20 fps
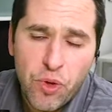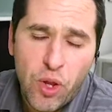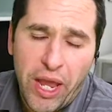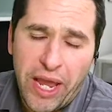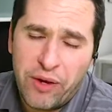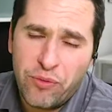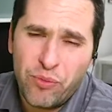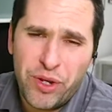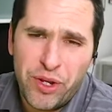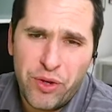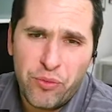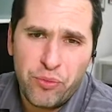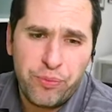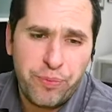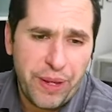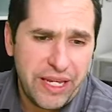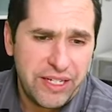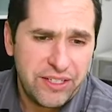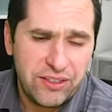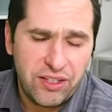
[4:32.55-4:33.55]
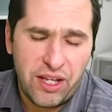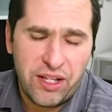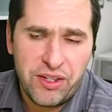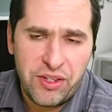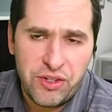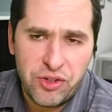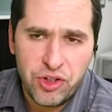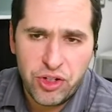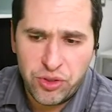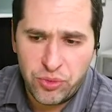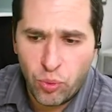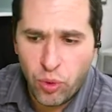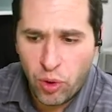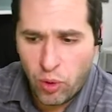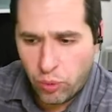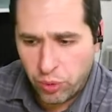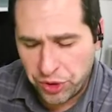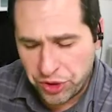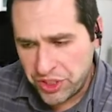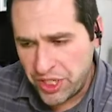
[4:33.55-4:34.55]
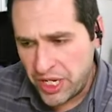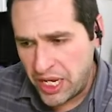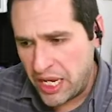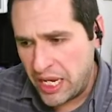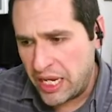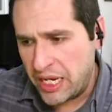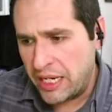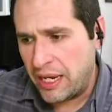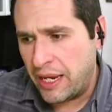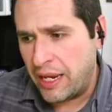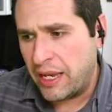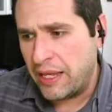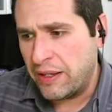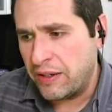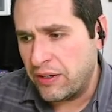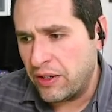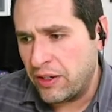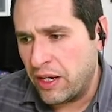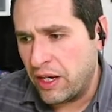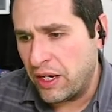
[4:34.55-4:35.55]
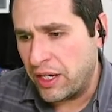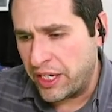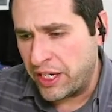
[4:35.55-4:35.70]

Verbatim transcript: And we, based on just what we're seeing in uh,